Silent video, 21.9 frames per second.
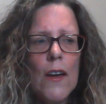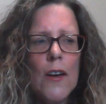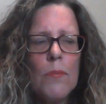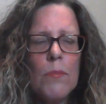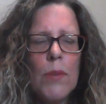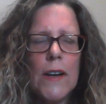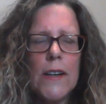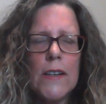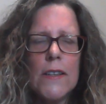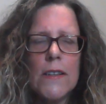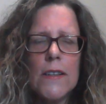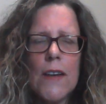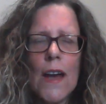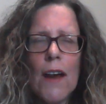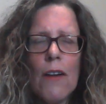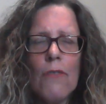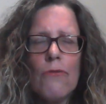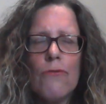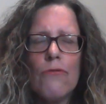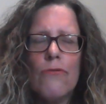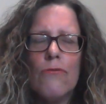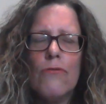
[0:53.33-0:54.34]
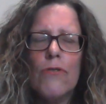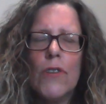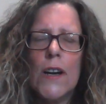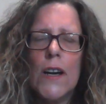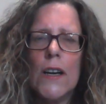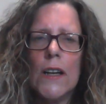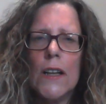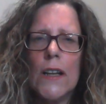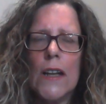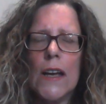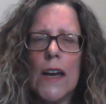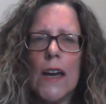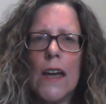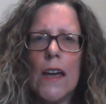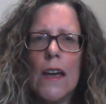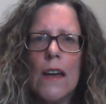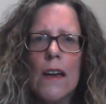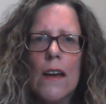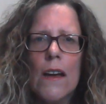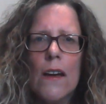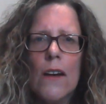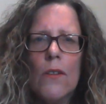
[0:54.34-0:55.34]
But is that really
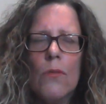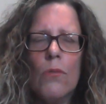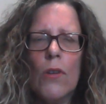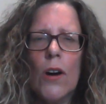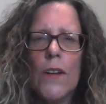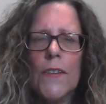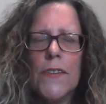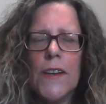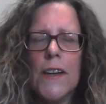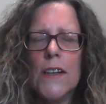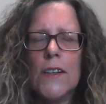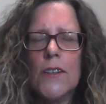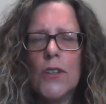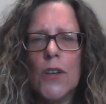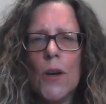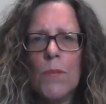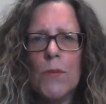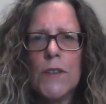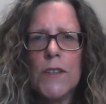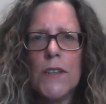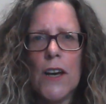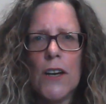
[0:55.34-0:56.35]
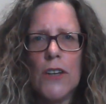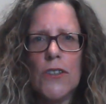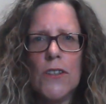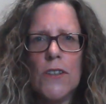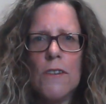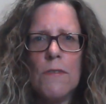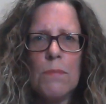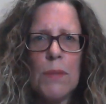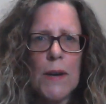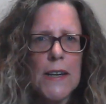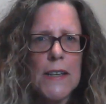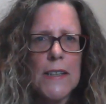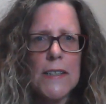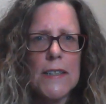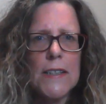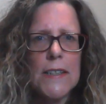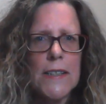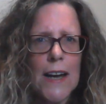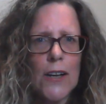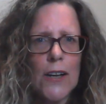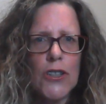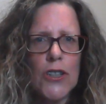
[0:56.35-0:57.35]
what the interpretation of peace
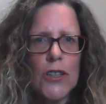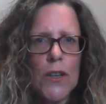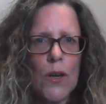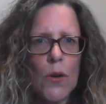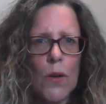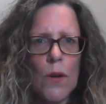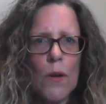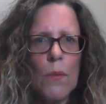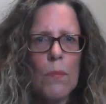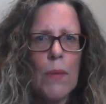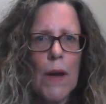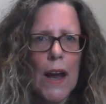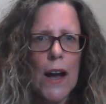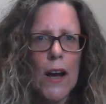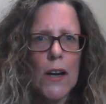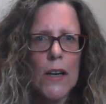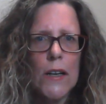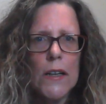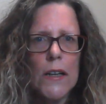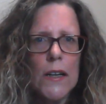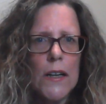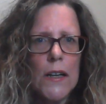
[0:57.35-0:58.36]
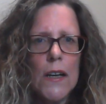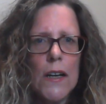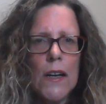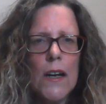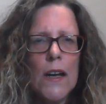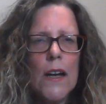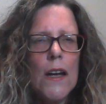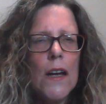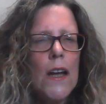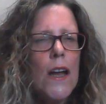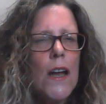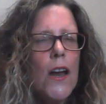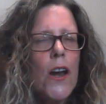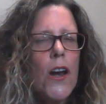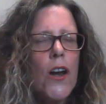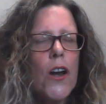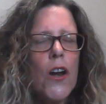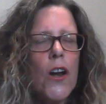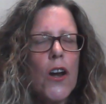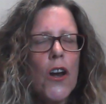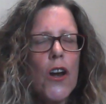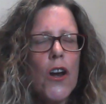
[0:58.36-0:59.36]
is actually all about?
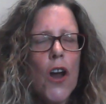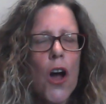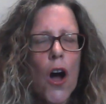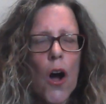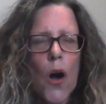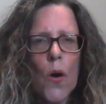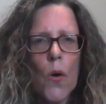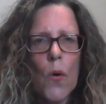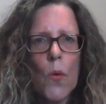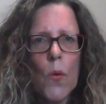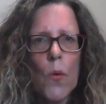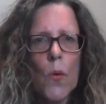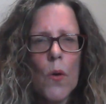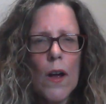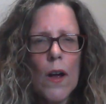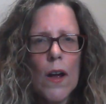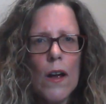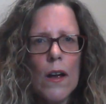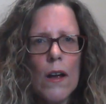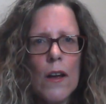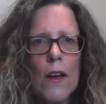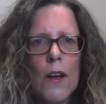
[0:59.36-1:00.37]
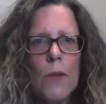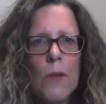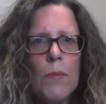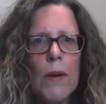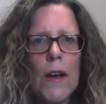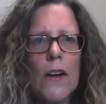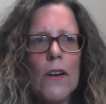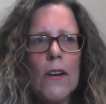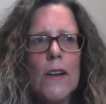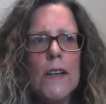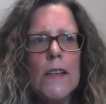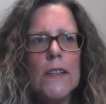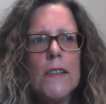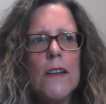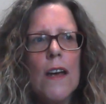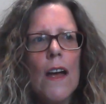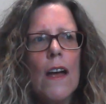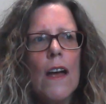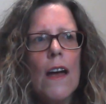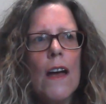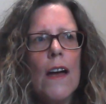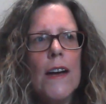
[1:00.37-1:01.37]
No because
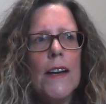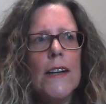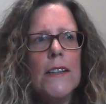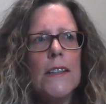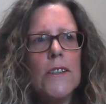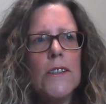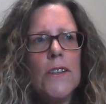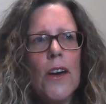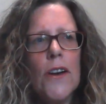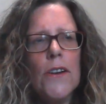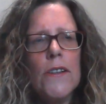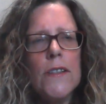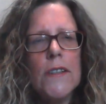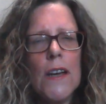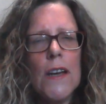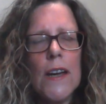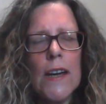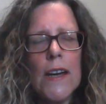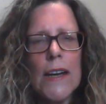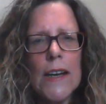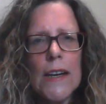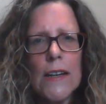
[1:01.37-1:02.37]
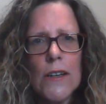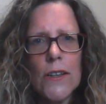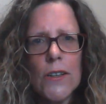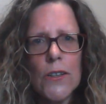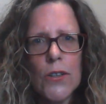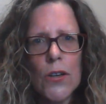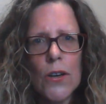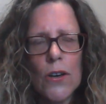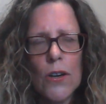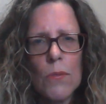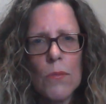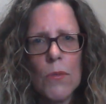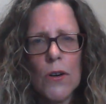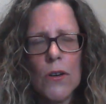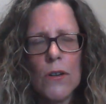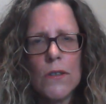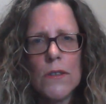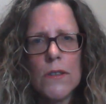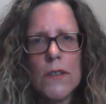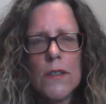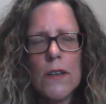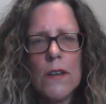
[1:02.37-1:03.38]
it's those inner
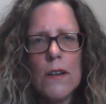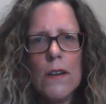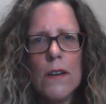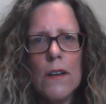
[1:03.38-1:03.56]
turmoils,